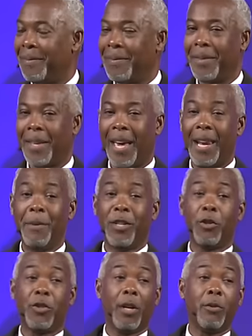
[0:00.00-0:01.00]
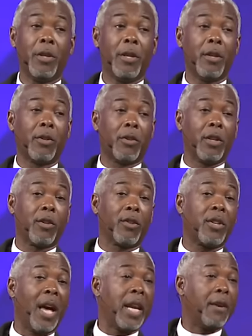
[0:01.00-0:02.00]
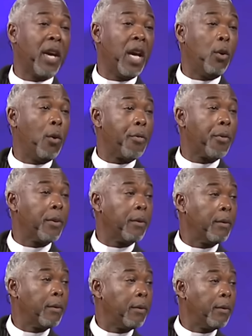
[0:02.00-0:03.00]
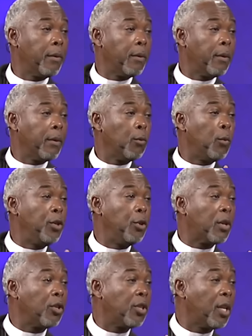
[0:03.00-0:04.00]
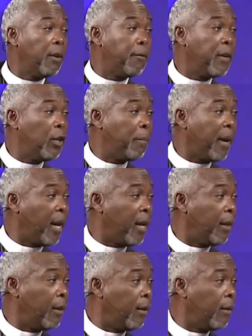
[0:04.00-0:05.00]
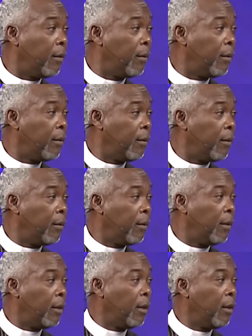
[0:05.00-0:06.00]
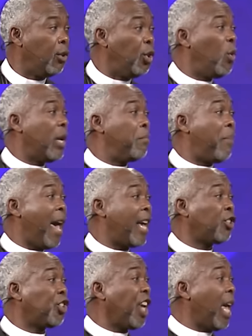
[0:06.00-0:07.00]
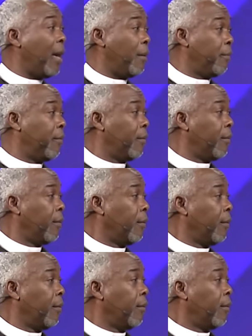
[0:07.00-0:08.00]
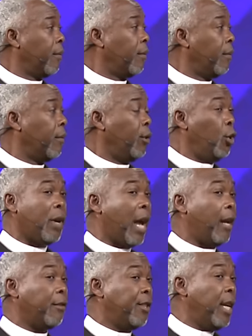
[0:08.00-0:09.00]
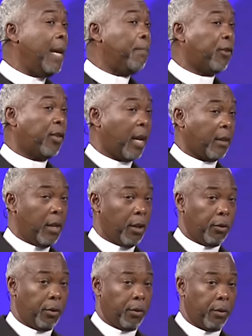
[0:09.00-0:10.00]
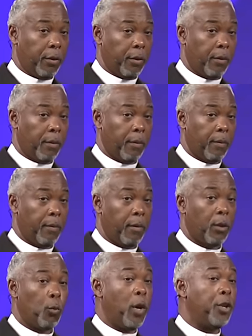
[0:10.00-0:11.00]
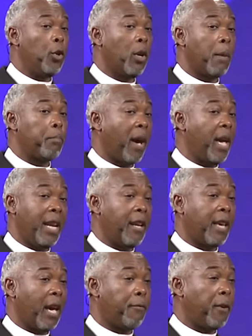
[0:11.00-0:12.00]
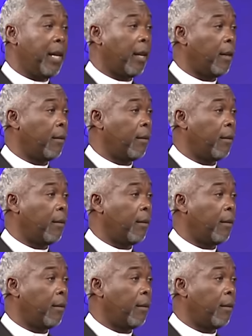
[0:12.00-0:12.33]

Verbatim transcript: And let me just tell you this it's a sign of health when you can still feel pain you're in bad shape. You got a deep sickness when you're in pain and can't feel it.